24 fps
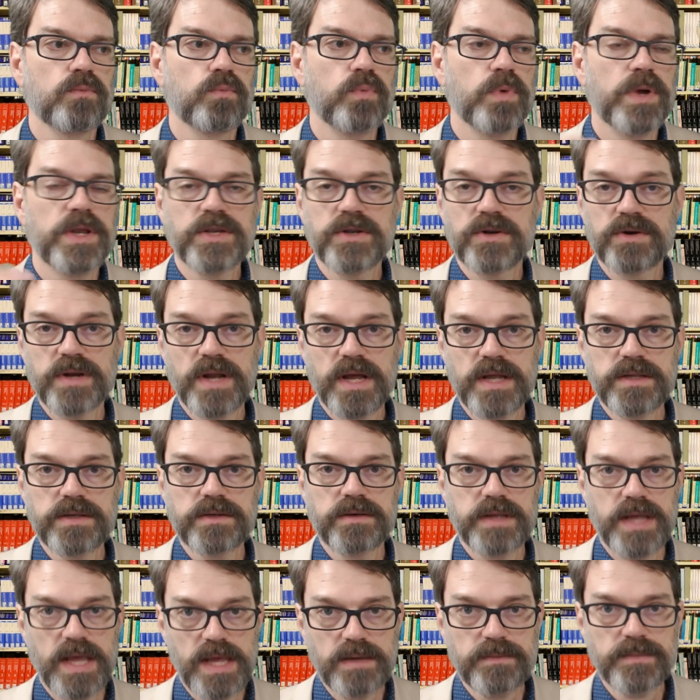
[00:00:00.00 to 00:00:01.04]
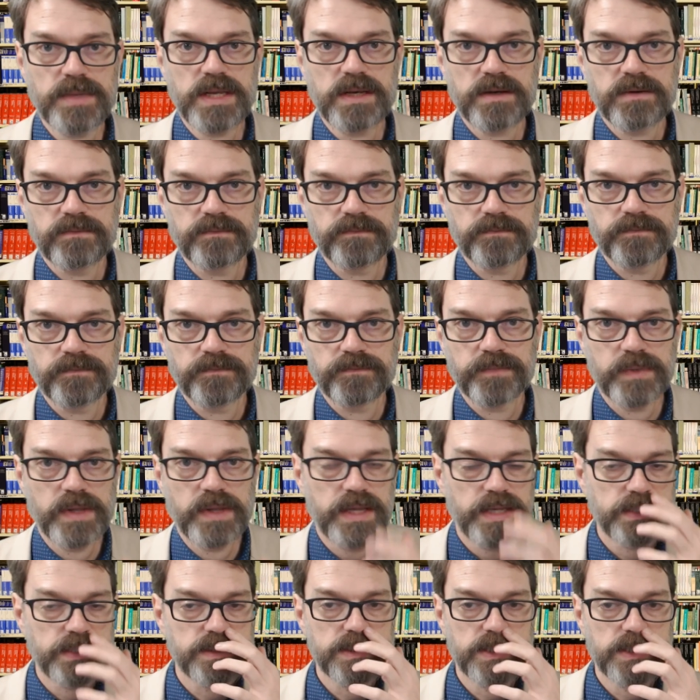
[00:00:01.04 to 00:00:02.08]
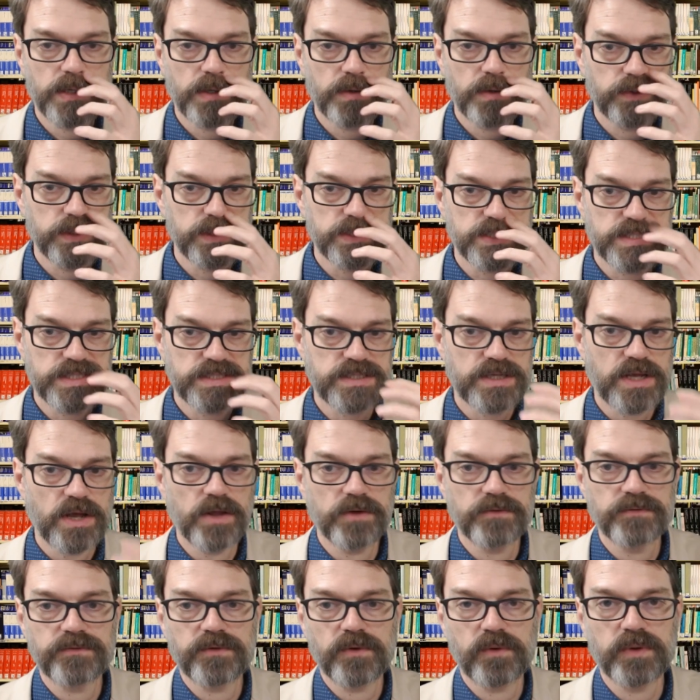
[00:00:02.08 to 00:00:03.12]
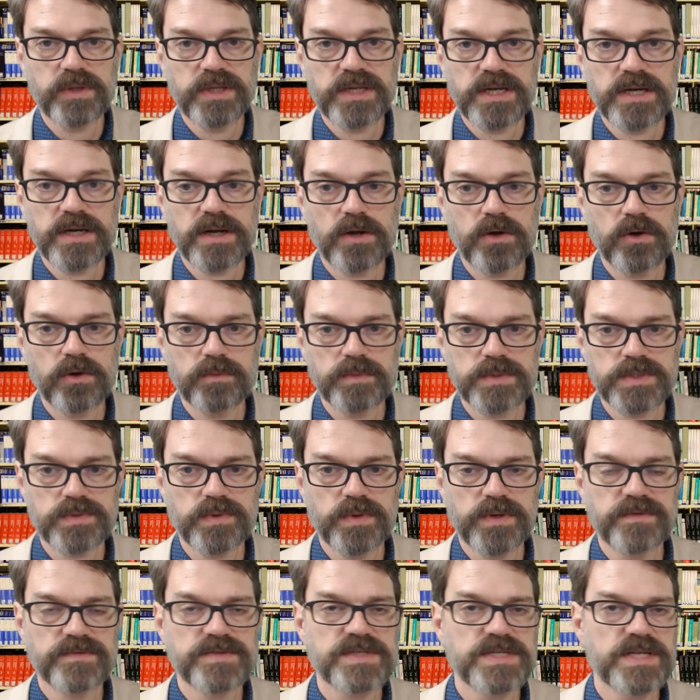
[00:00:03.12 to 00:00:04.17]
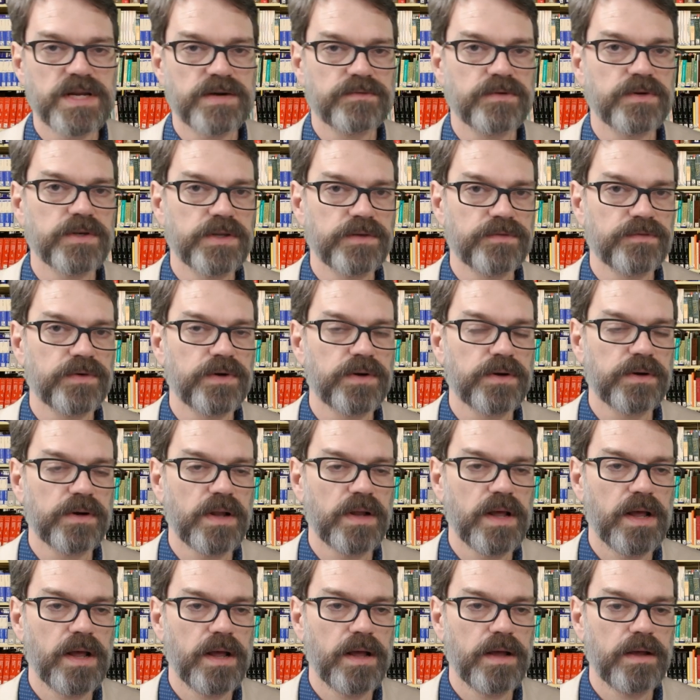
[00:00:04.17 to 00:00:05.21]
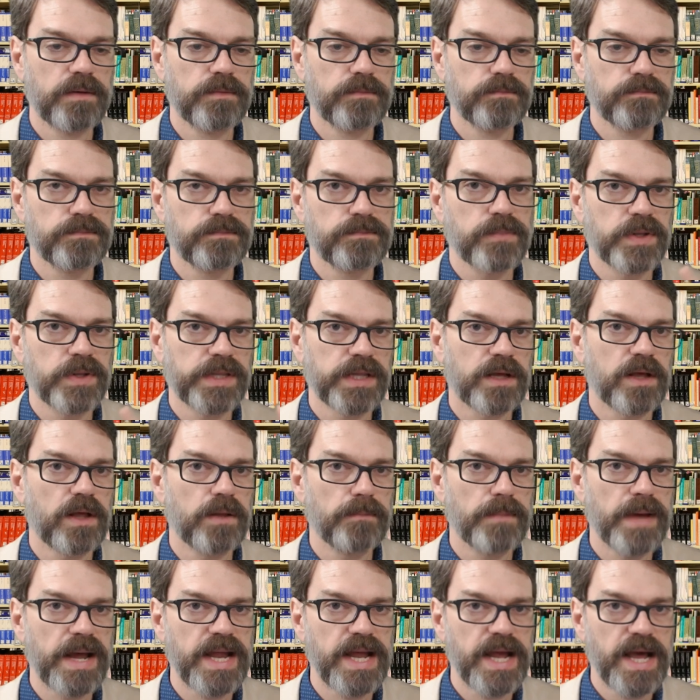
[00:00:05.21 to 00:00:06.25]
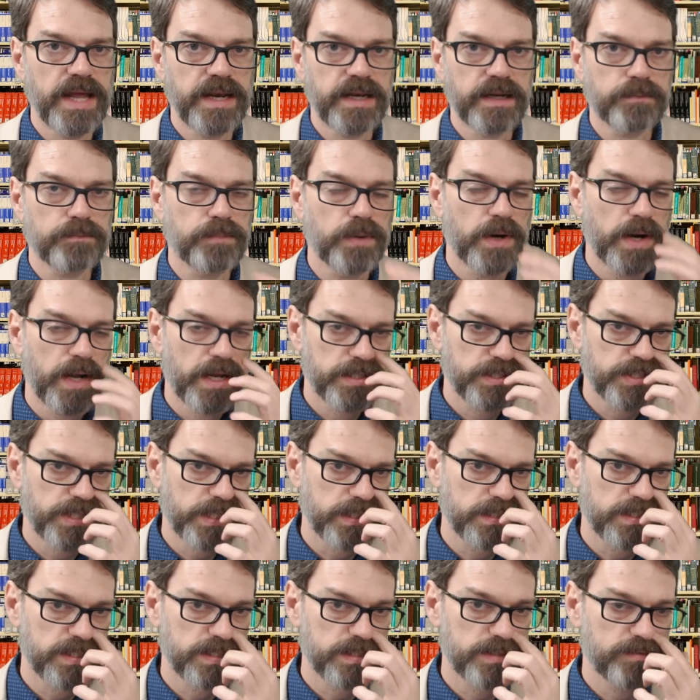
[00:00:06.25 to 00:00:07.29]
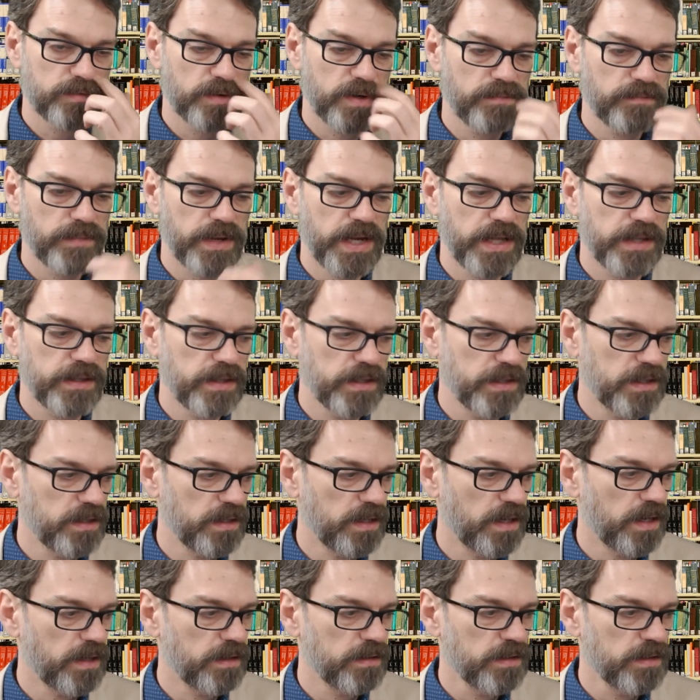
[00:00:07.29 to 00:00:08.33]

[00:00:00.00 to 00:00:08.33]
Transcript: when you're night gaming. And so this is called Folding at Home. It's one of several different um, what they call bionic projects. It's run by the